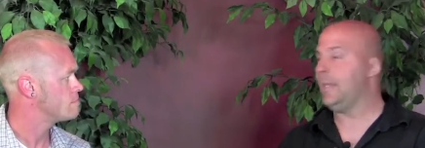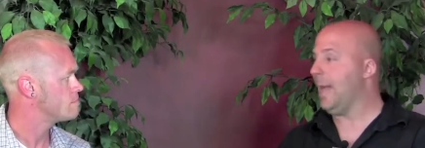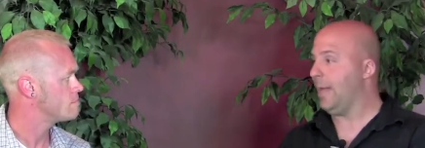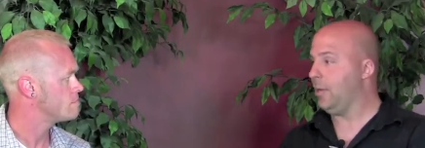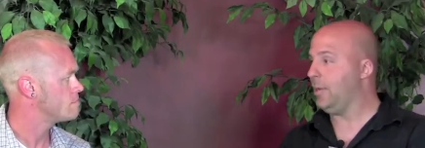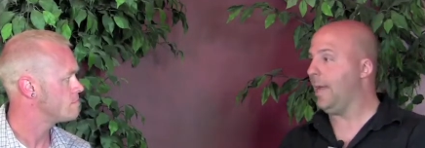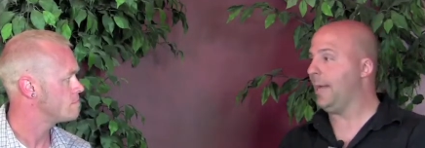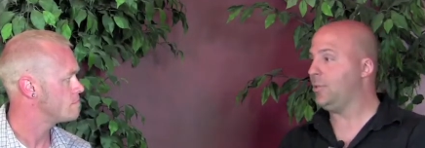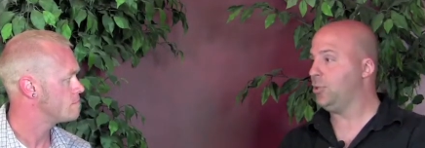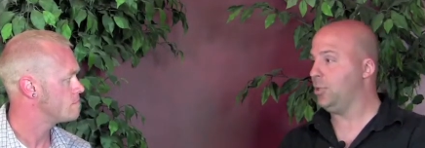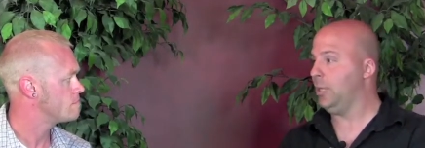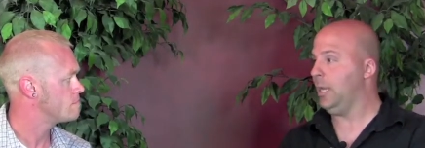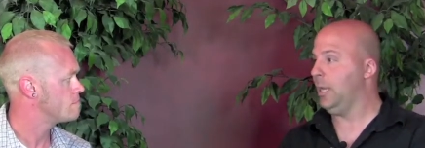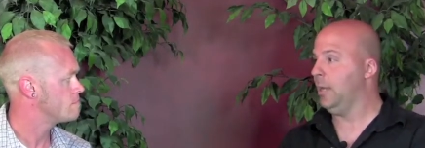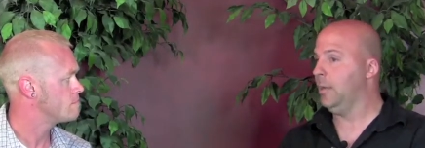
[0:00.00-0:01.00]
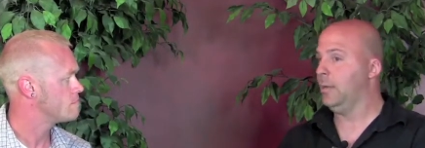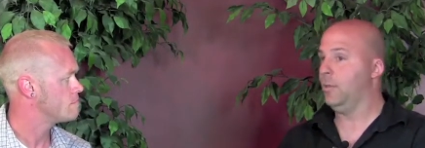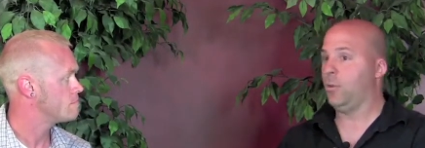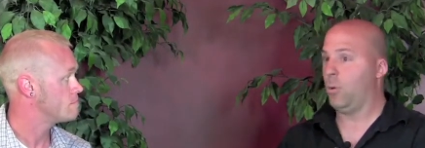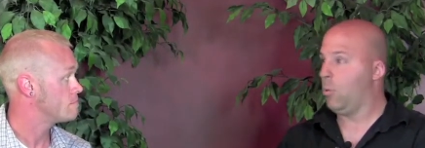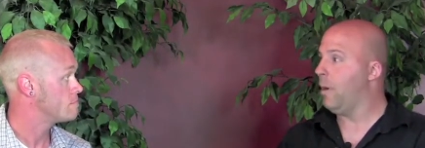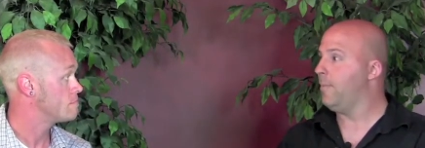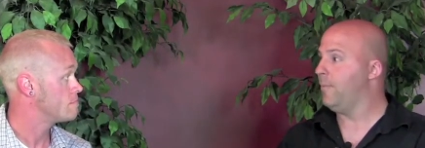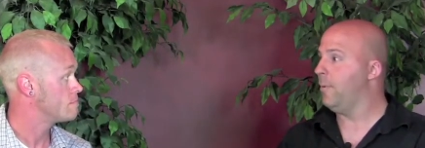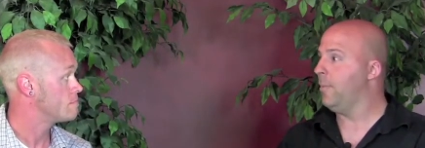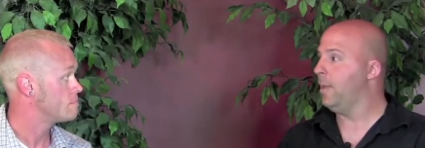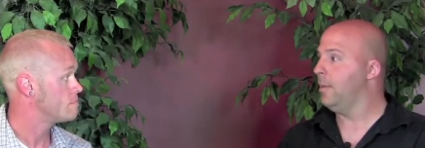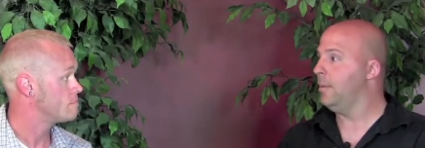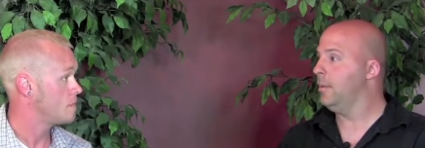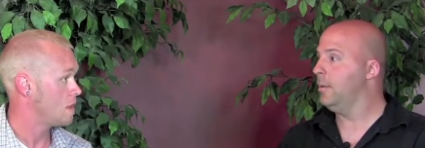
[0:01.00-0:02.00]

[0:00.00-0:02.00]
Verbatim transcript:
Speaker 1: I could actually throw up from it?